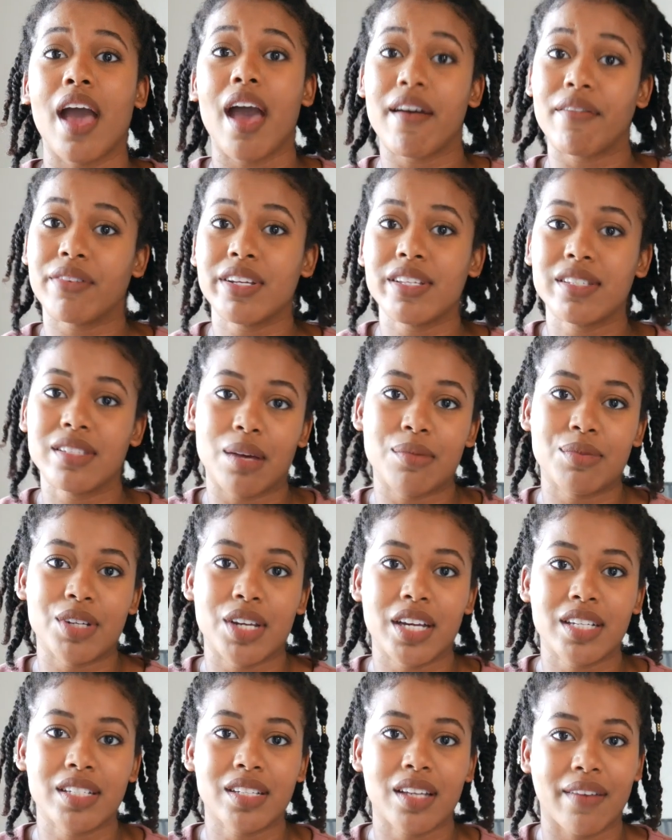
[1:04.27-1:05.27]
every
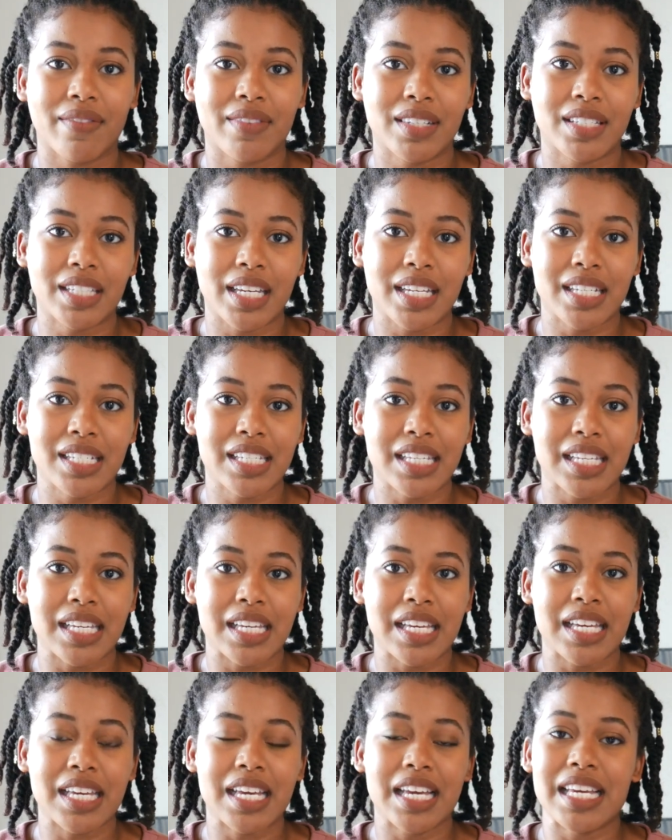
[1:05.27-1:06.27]
subject of the
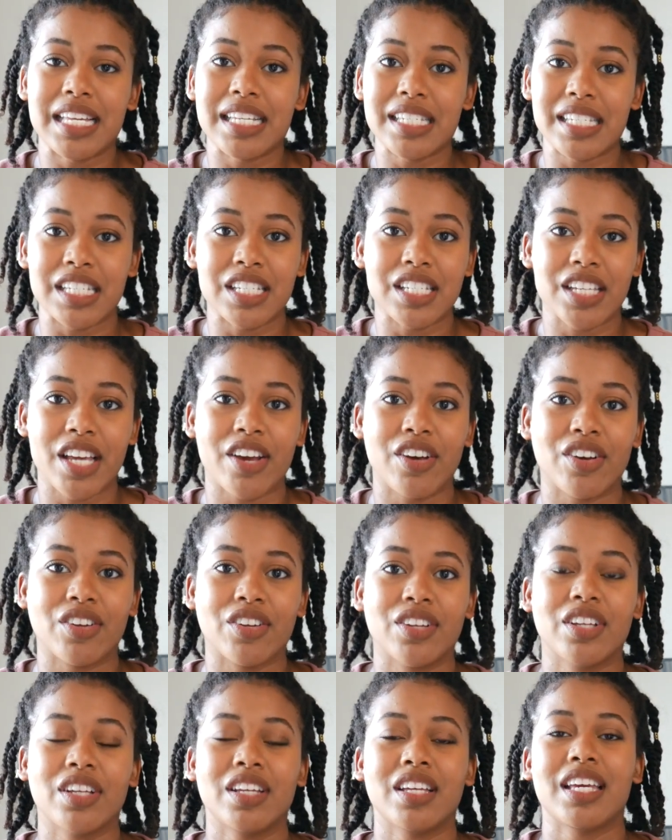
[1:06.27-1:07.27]
DAT in
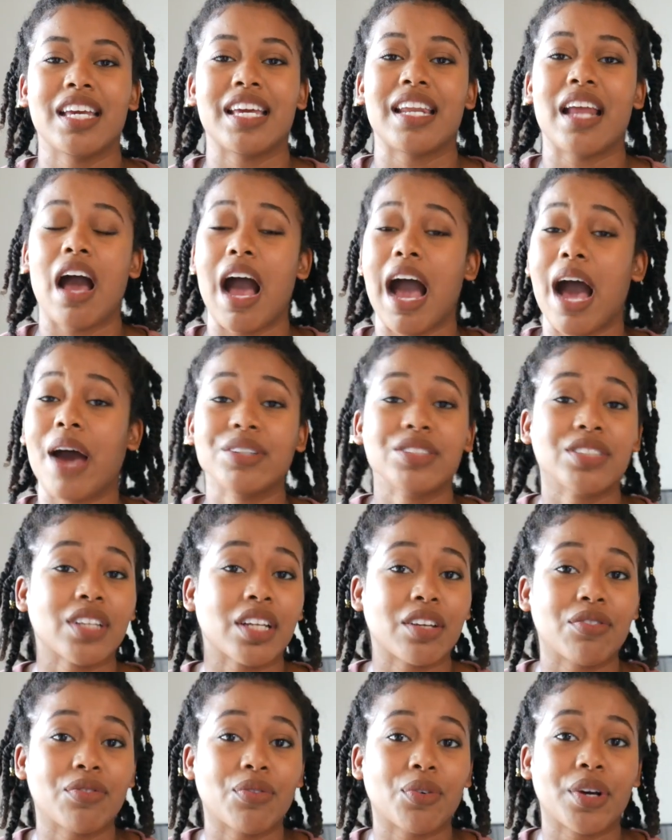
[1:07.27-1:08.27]
detail and how to
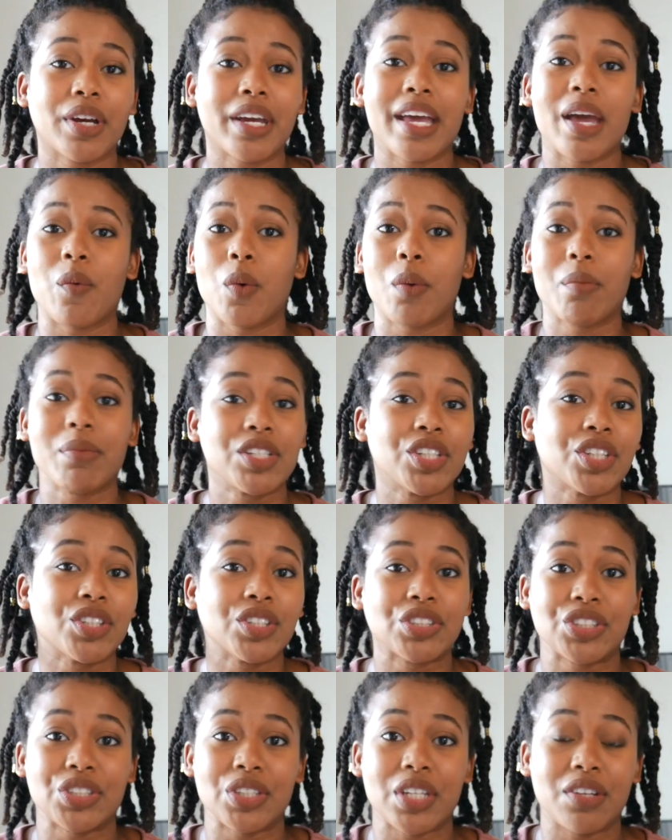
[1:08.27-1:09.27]
study for it and what
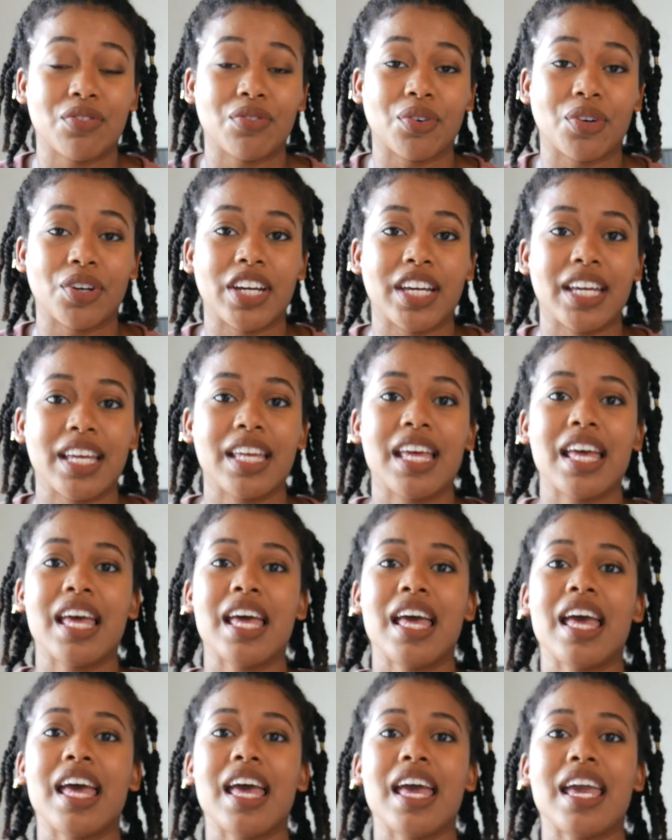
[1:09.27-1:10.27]
materials you need for it.
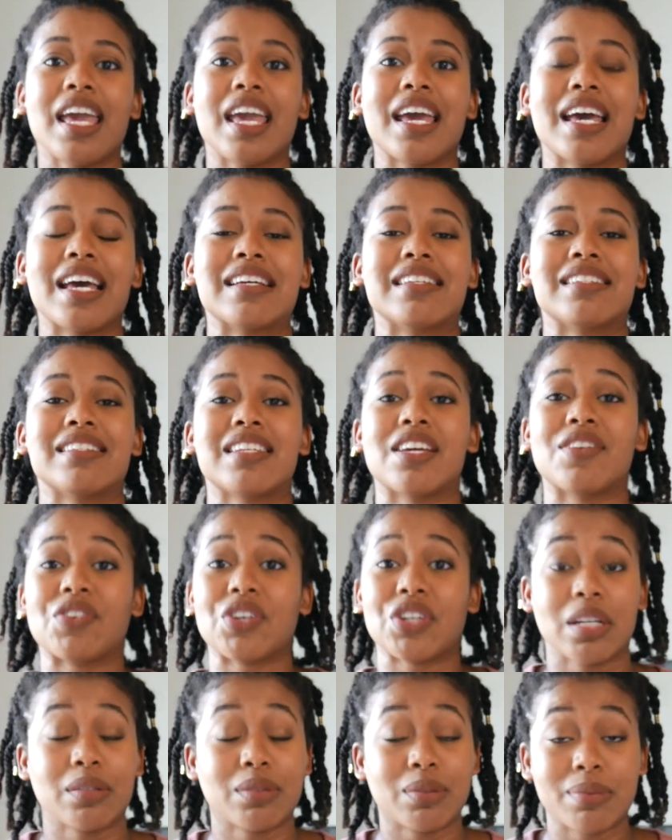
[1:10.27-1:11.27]
And if
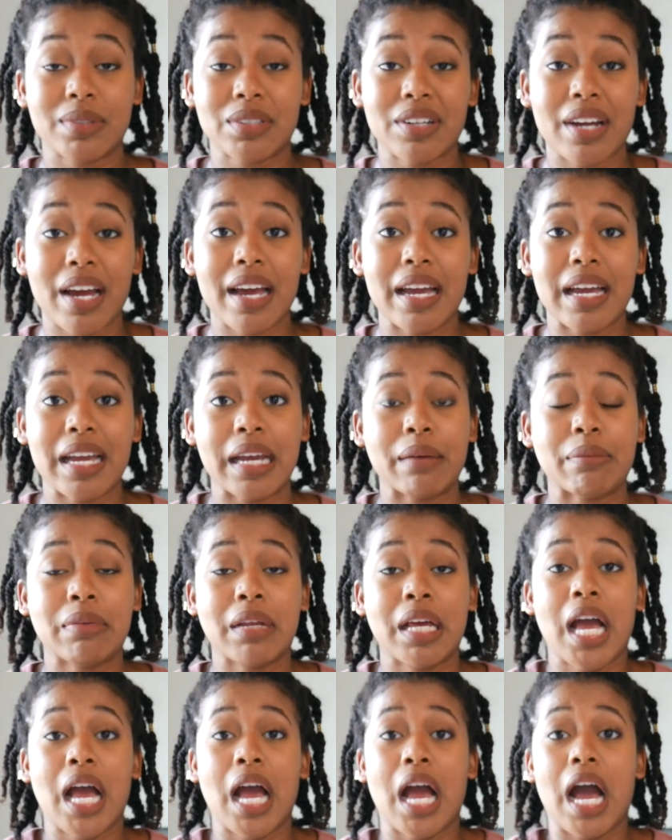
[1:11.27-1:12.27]
you're not
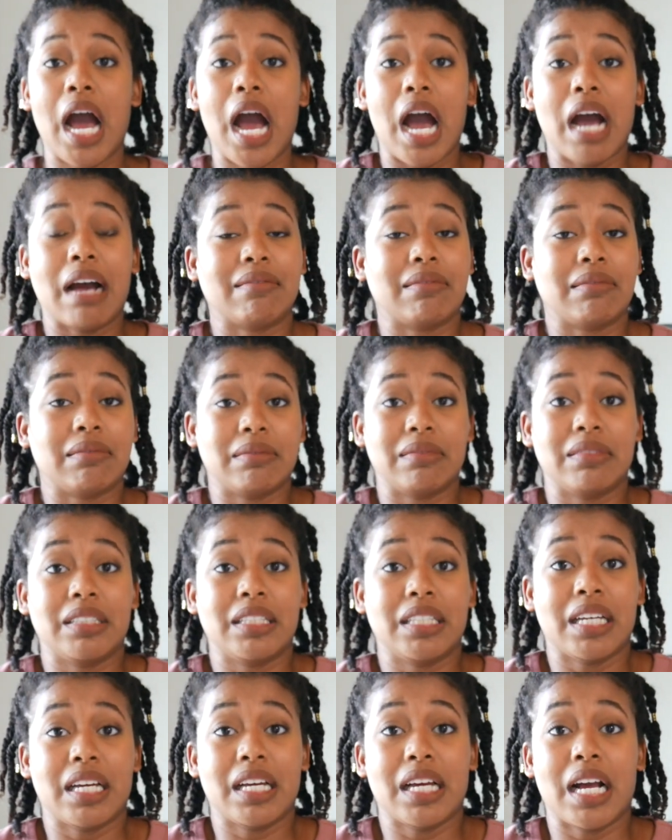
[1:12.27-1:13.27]
subscribed,
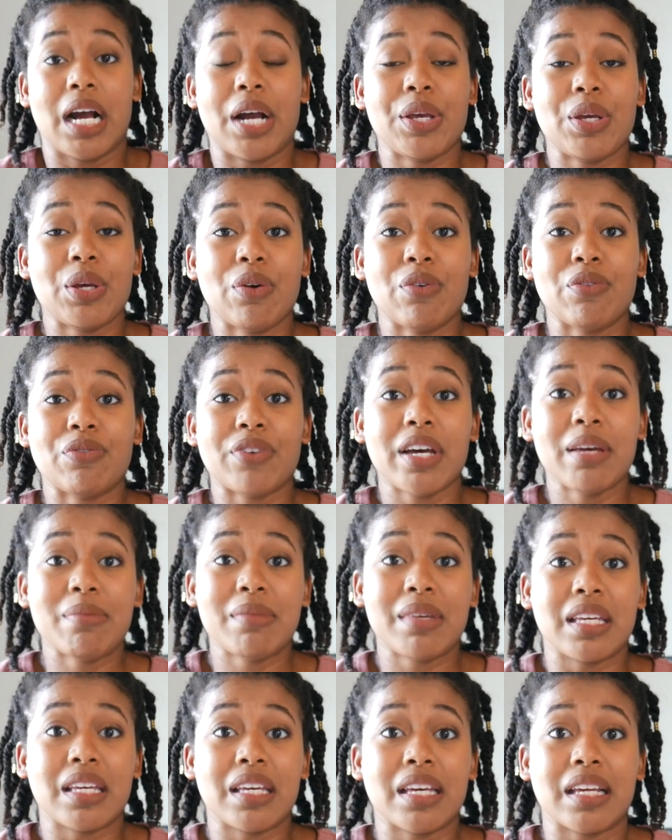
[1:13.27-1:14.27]
how are you gonna find
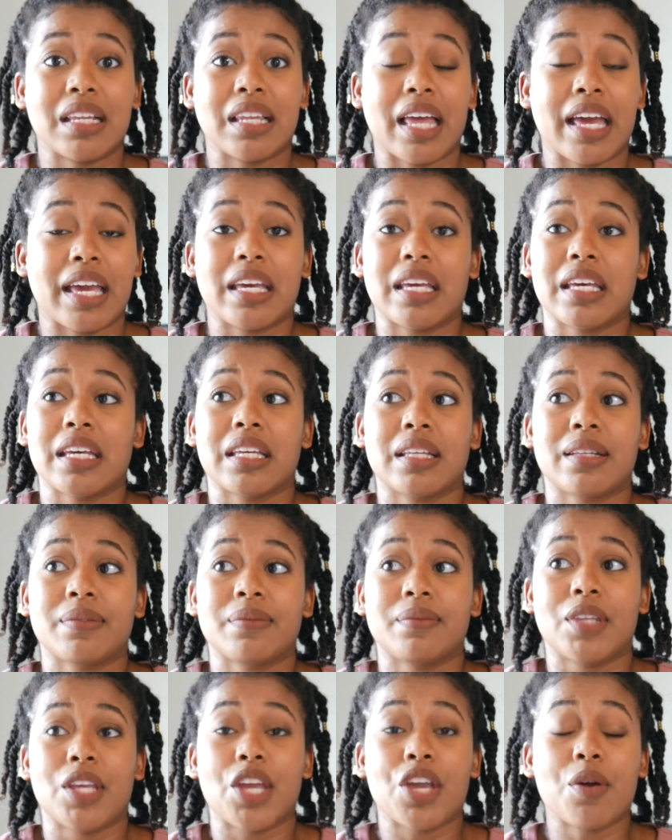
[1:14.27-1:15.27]
me again? Like,
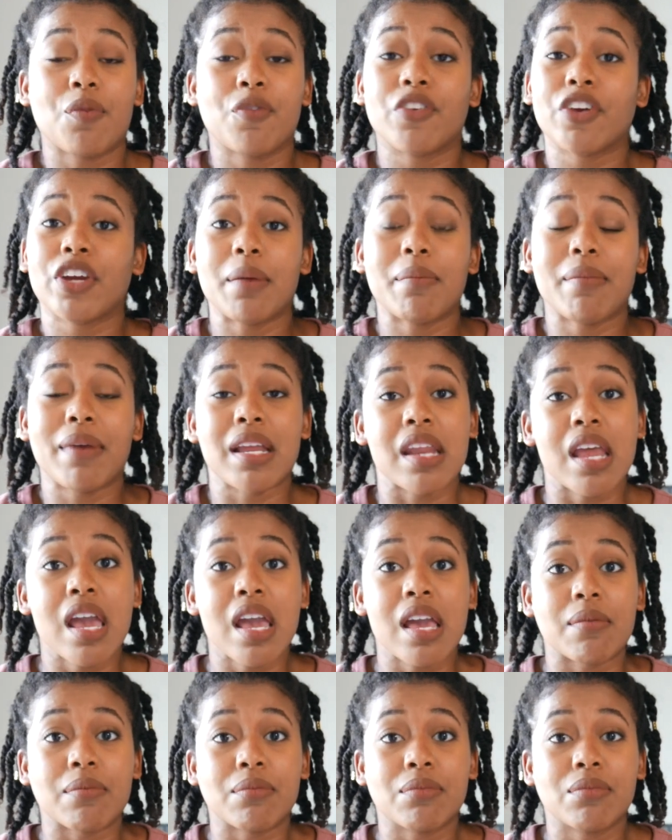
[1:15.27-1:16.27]
you could forget my
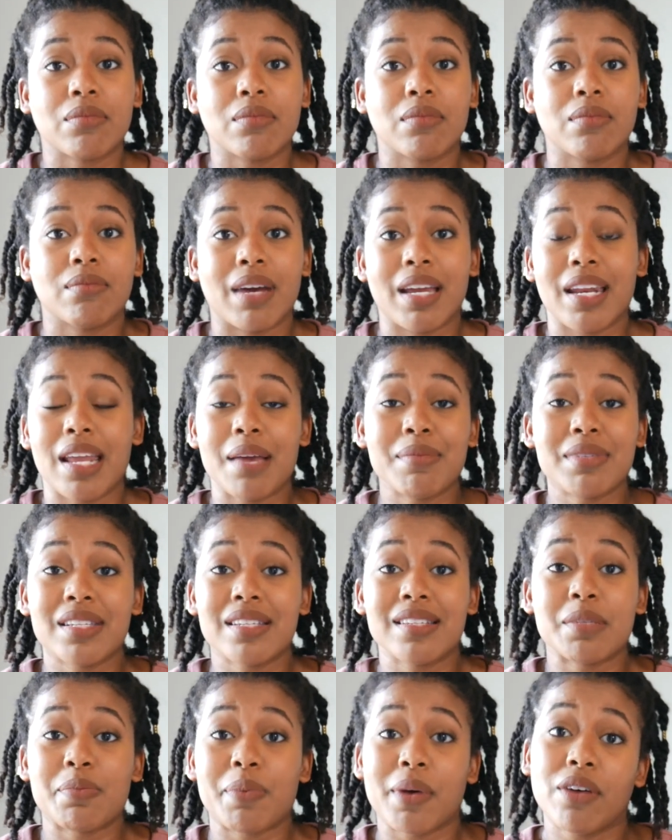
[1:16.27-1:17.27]
name. My name
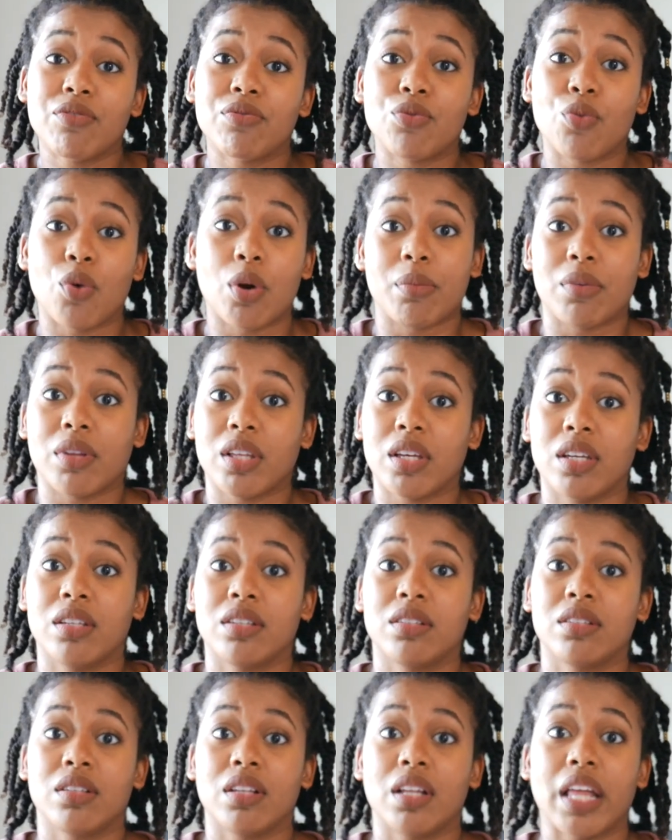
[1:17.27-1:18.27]
isn't spelled normally.
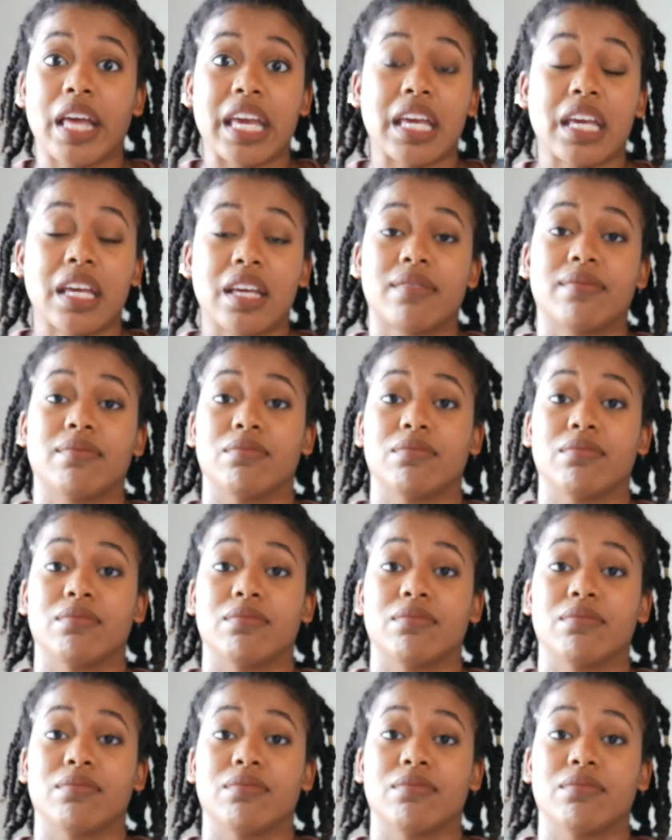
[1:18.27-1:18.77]
Like,